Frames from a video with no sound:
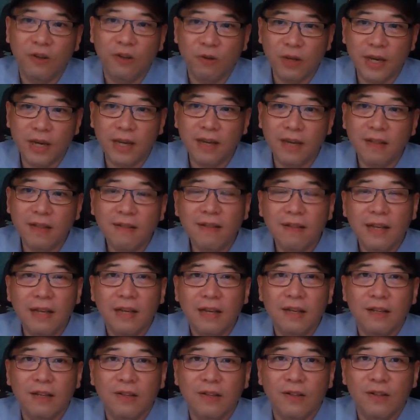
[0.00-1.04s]
Okay?
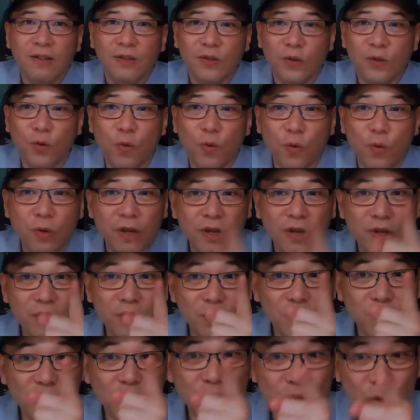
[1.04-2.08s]
So
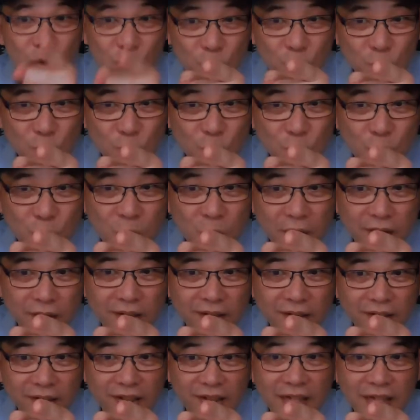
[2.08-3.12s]
you
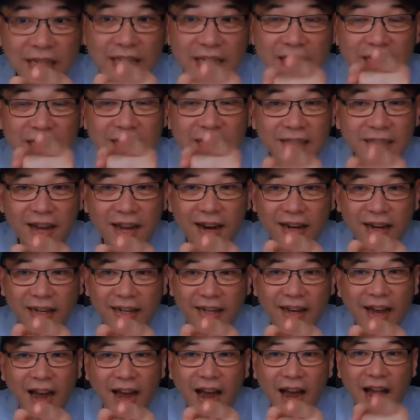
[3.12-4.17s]
decide
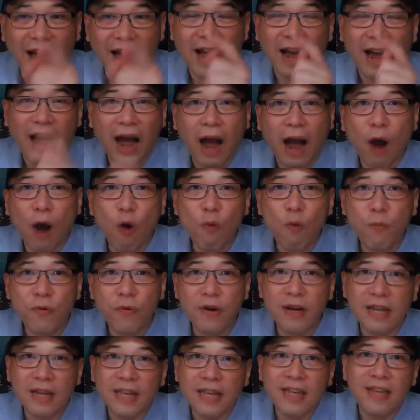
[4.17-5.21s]
how
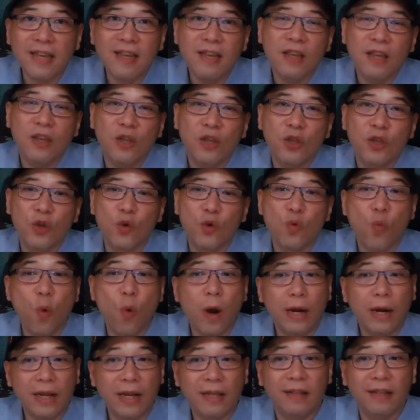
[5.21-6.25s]
pretty you
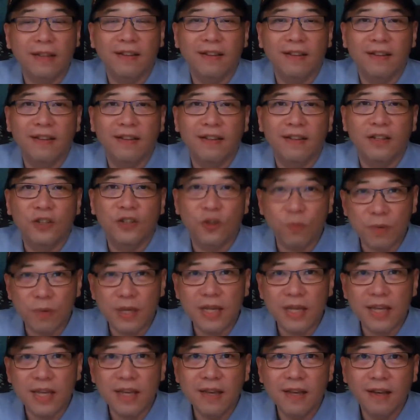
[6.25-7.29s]
want it to
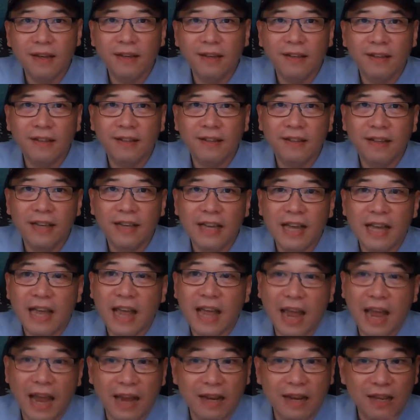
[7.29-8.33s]
be,
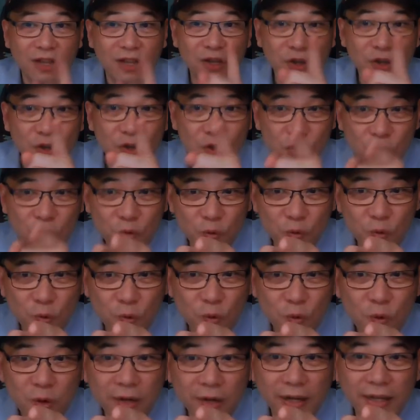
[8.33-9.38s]
and
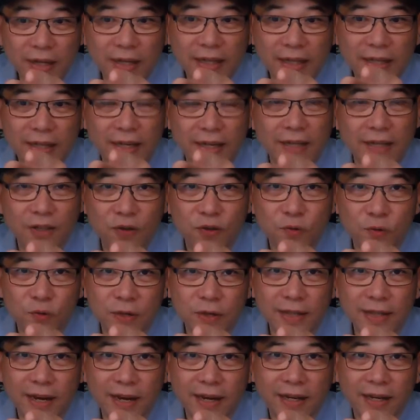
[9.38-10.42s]
you get to
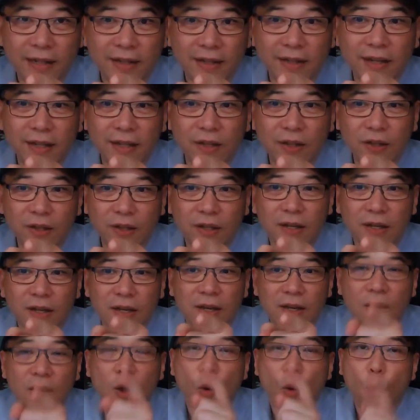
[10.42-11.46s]
decide
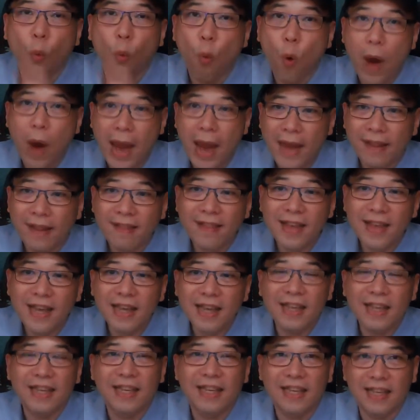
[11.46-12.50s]
when
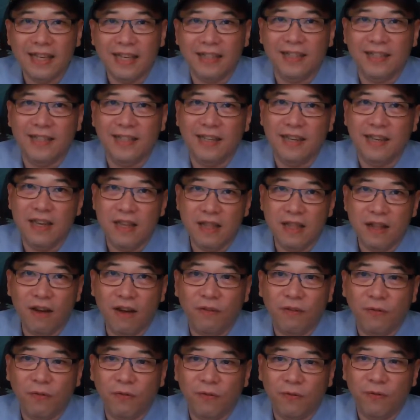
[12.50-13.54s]
it's
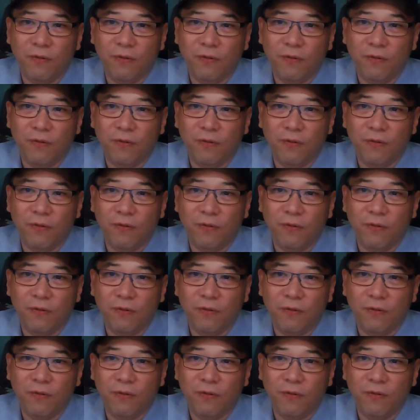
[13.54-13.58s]
enough.